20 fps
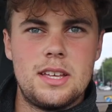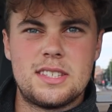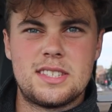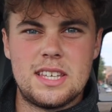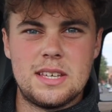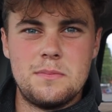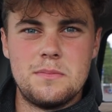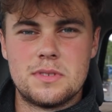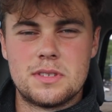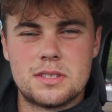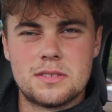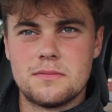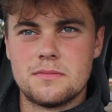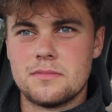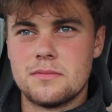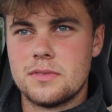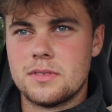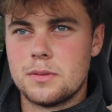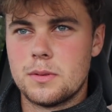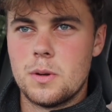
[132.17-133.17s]
It seems
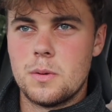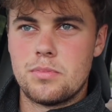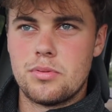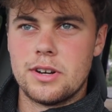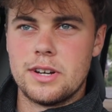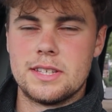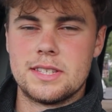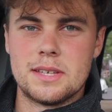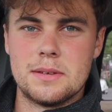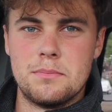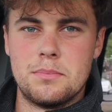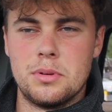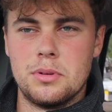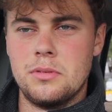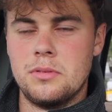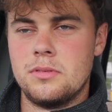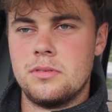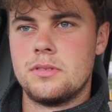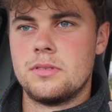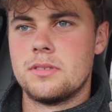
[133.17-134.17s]
pretty
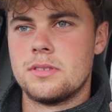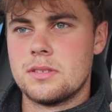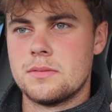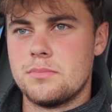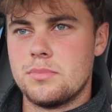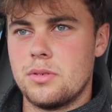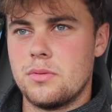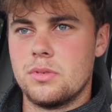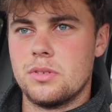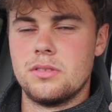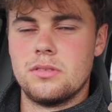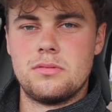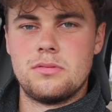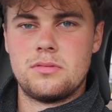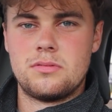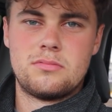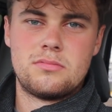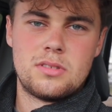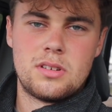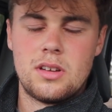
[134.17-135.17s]
simple, but
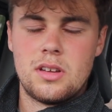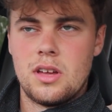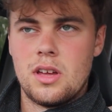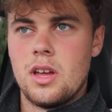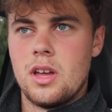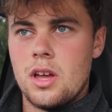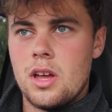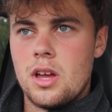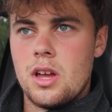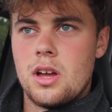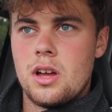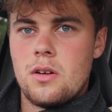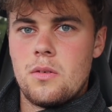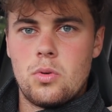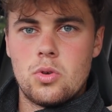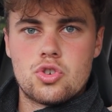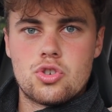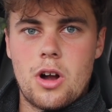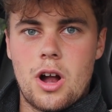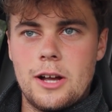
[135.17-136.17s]

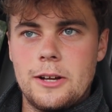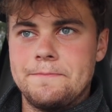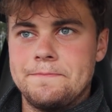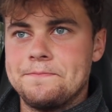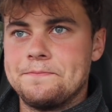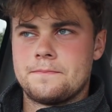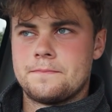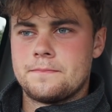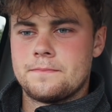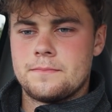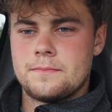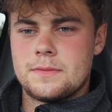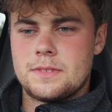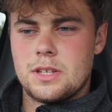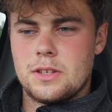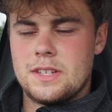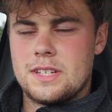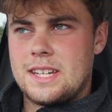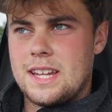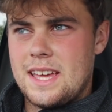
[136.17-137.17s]
we'll try.
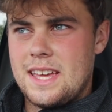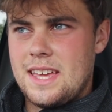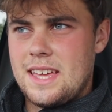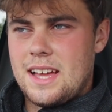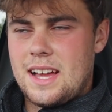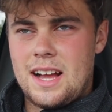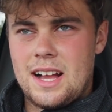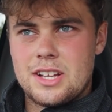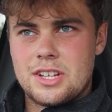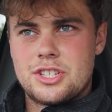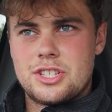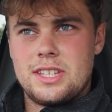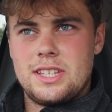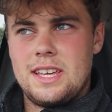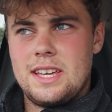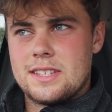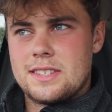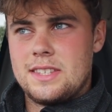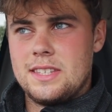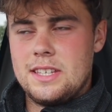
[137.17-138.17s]
So the date
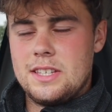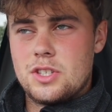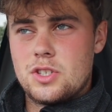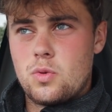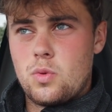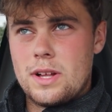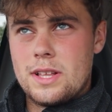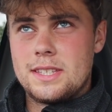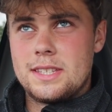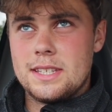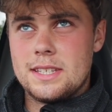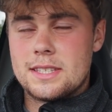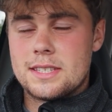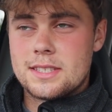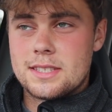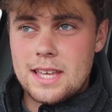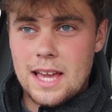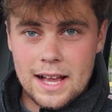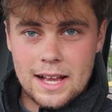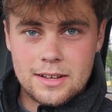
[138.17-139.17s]
actually is the
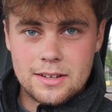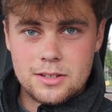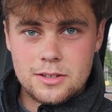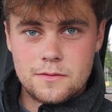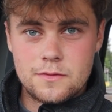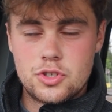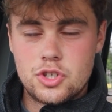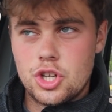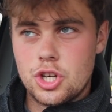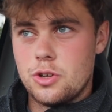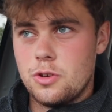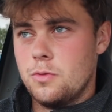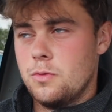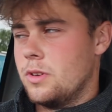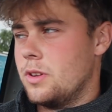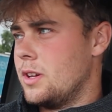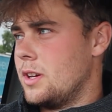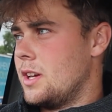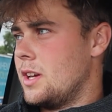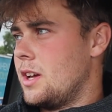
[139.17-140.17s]
22nd of
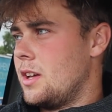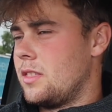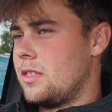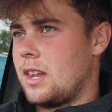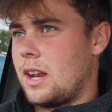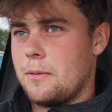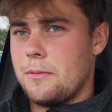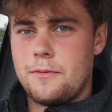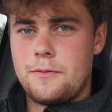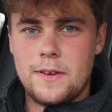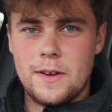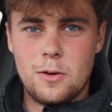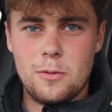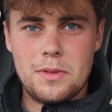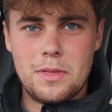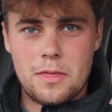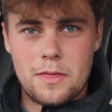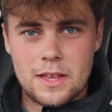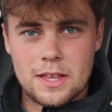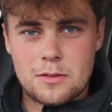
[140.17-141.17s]
June that I'm
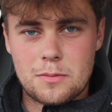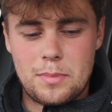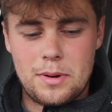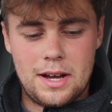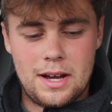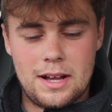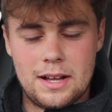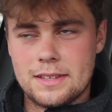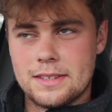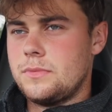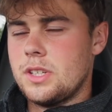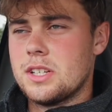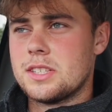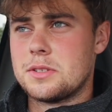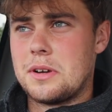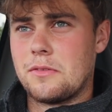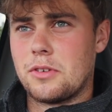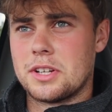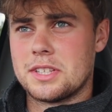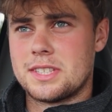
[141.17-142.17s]
filming this part.
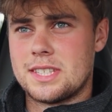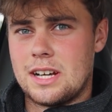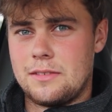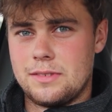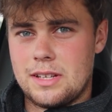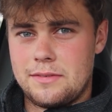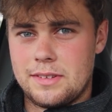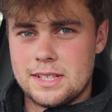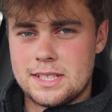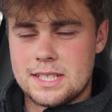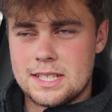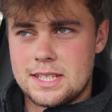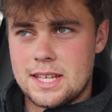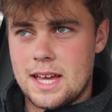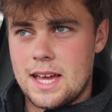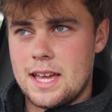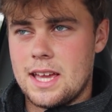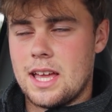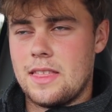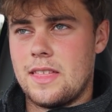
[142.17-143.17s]
So I've got to self-level it
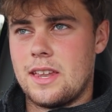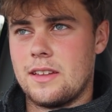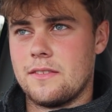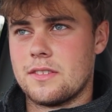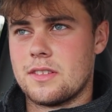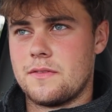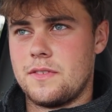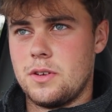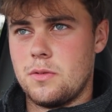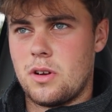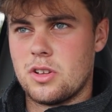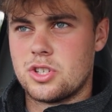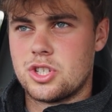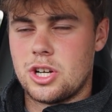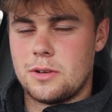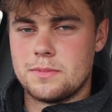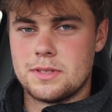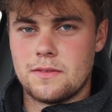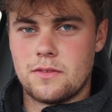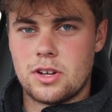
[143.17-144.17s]
today, and then there's a few odd
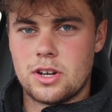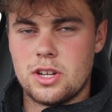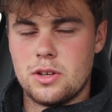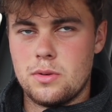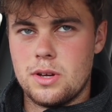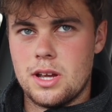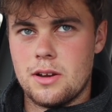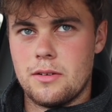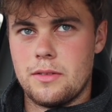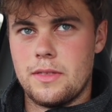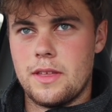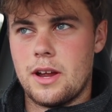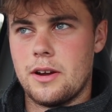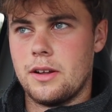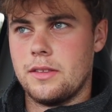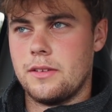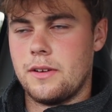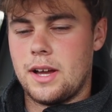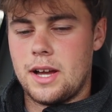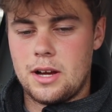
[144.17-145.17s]
jobs I've got to do here and
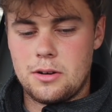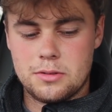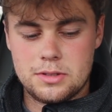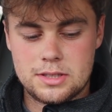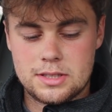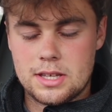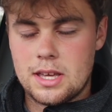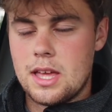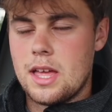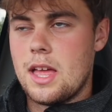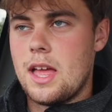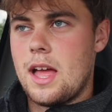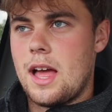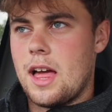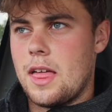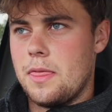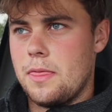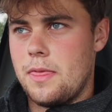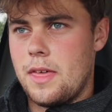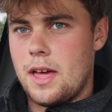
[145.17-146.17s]
there in the house,
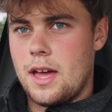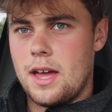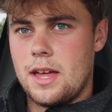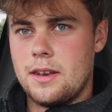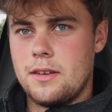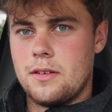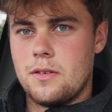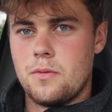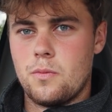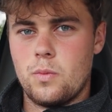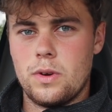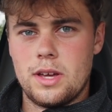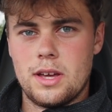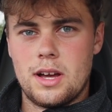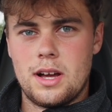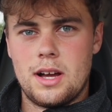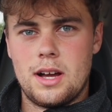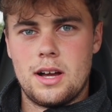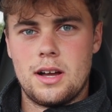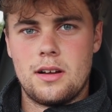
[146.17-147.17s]
and then we
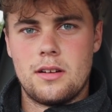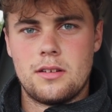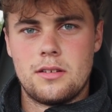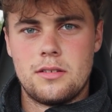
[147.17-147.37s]
are